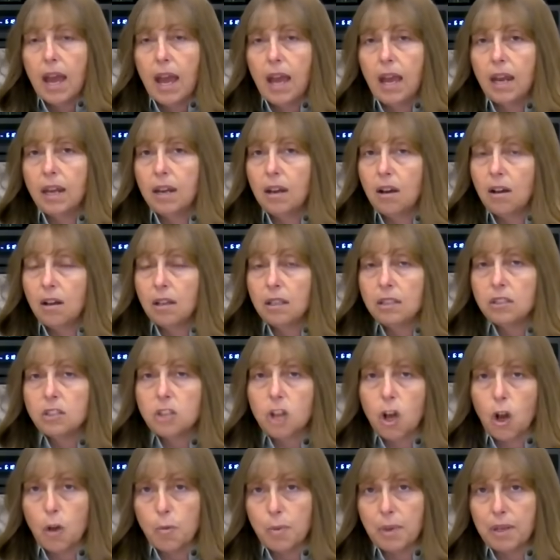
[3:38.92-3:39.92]
and not
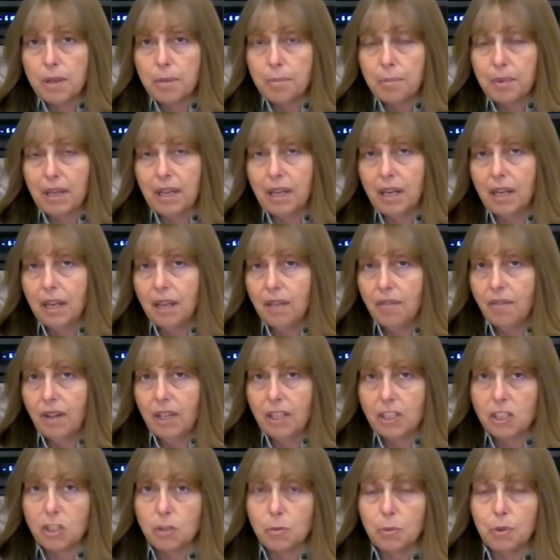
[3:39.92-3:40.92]
chop up any
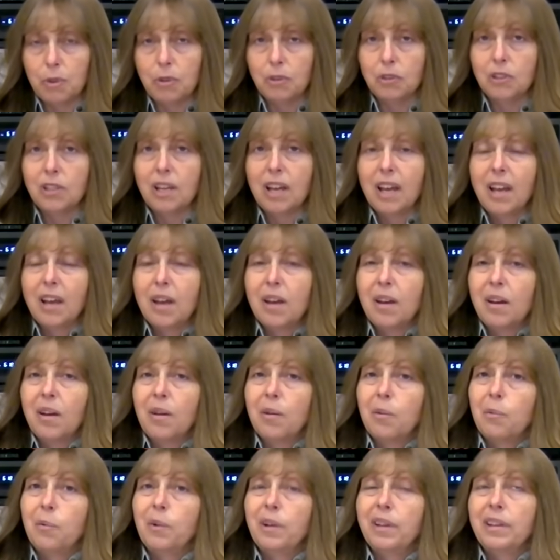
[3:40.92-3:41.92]
vegetables.
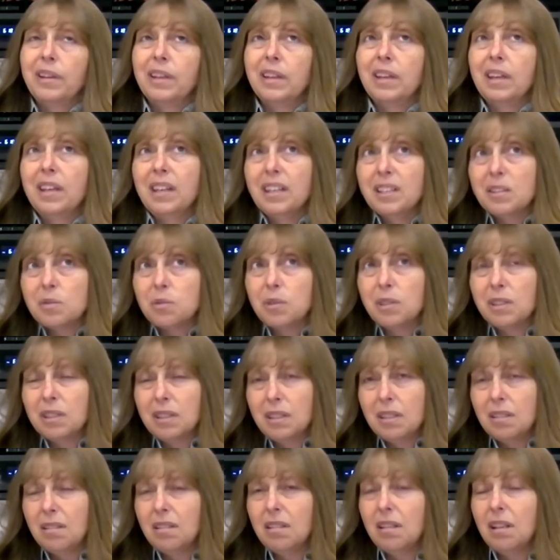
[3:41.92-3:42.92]
When the kids were
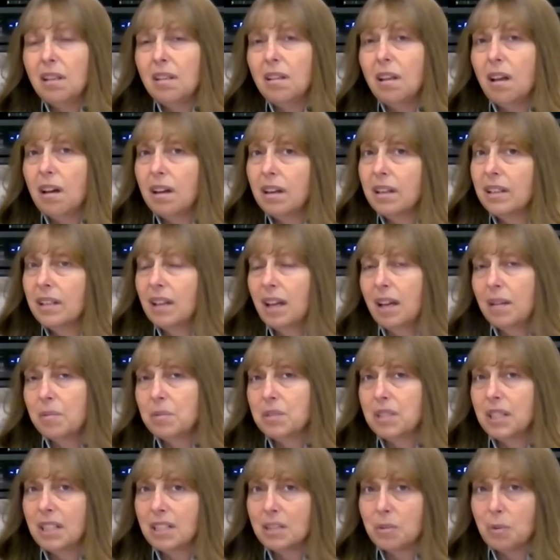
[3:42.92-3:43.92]
little, a lot of
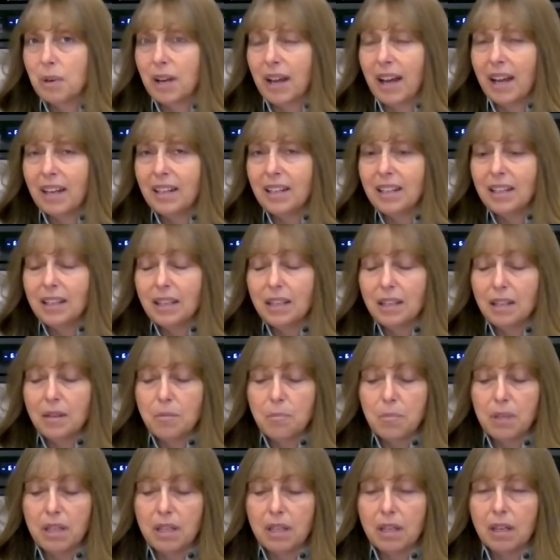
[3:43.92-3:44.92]
times that's what I
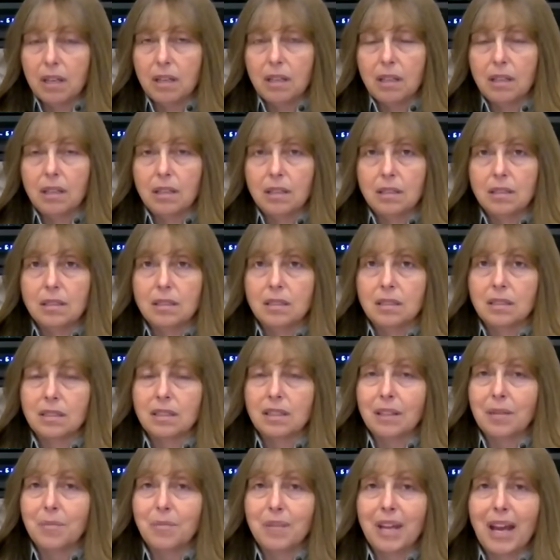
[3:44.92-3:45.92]
did, because
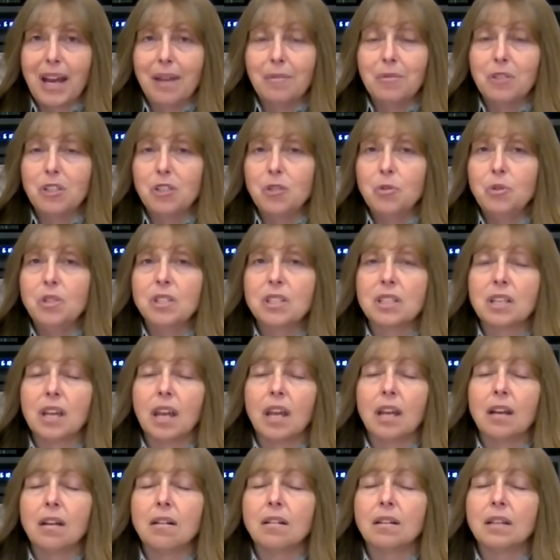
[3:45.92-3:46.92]
sometimes you just
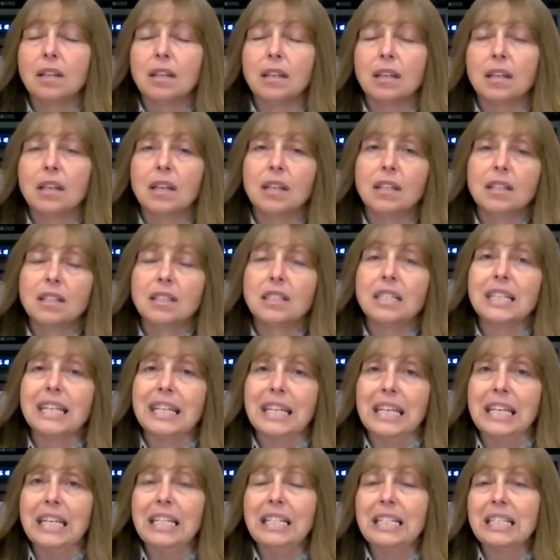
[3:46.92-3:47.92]
cannot get kids to
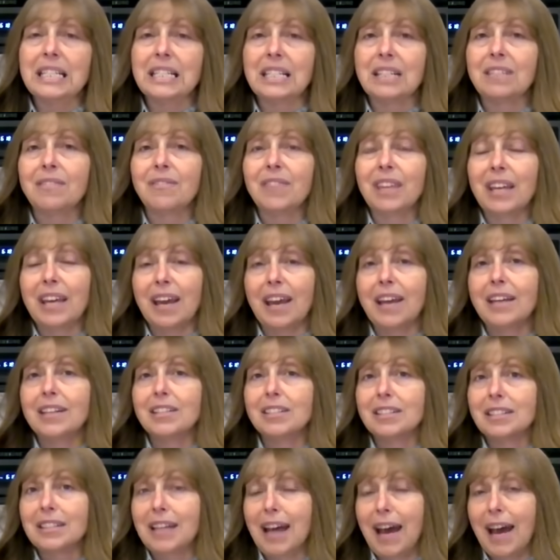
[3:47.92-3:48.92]
eat stuff that
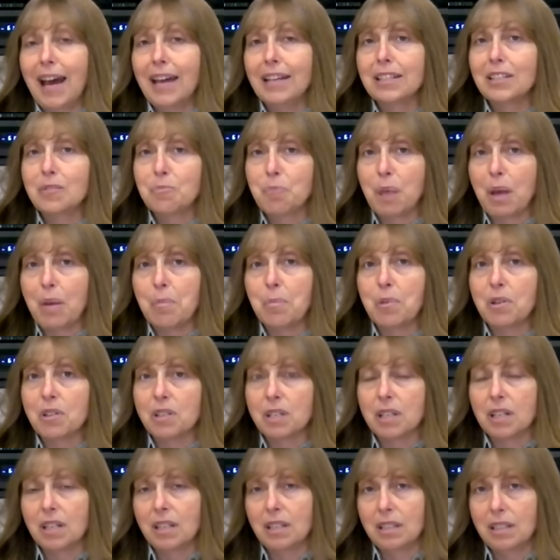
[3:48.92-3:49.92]
has diced
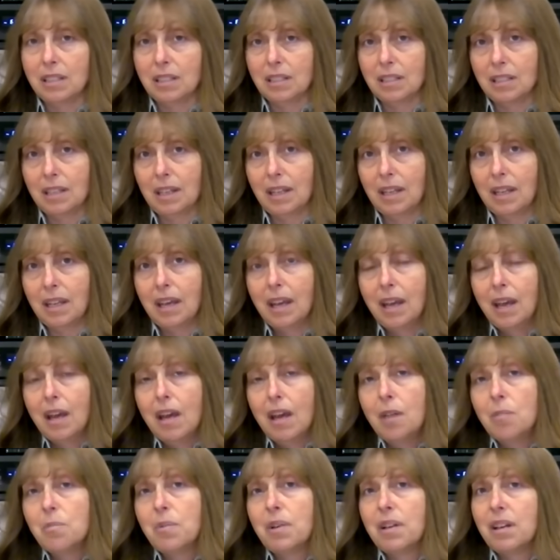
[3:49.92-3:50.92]
peppers and onions in it.
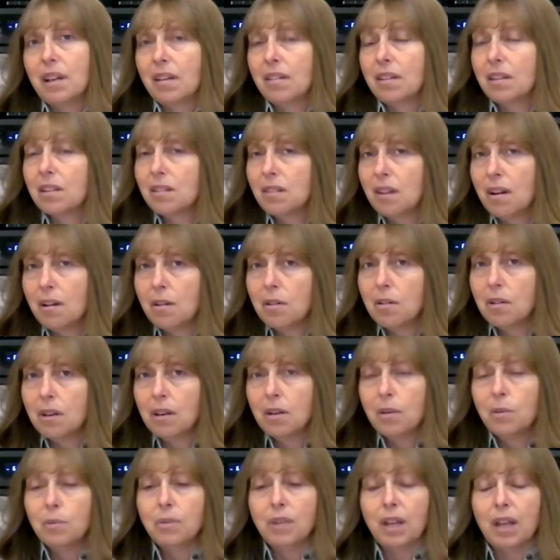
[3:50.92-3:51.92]
But now that they're all
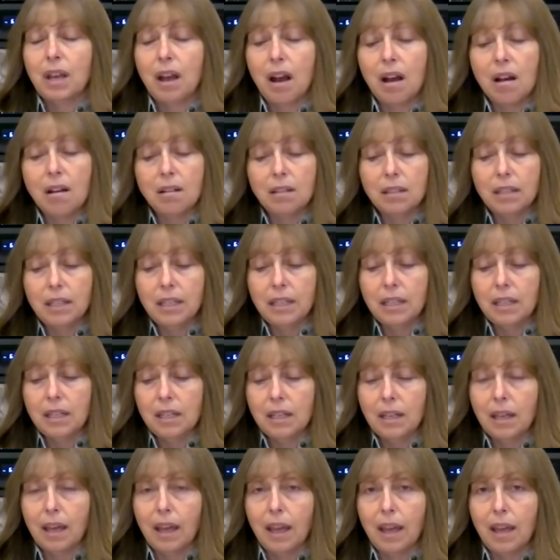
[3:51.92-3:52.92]
grown, they all eat
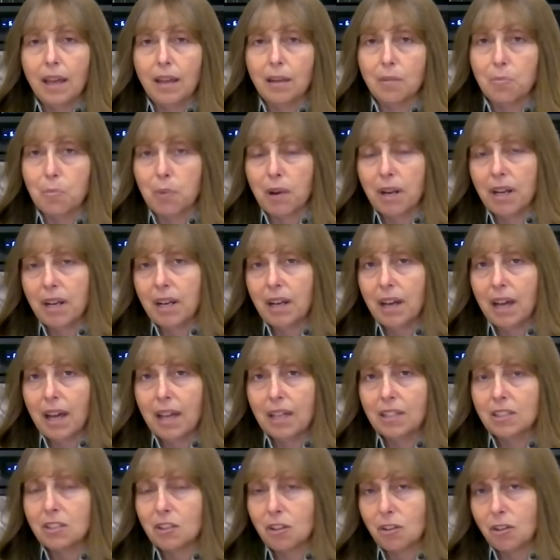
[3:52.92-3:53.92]
it, and Brett and
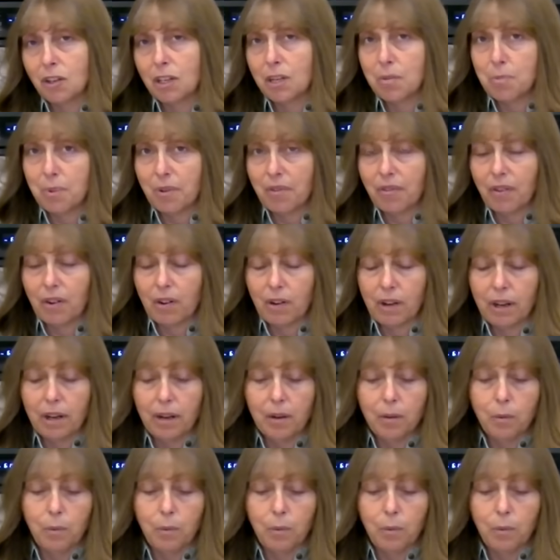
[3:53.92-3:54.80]
I certainly prefer it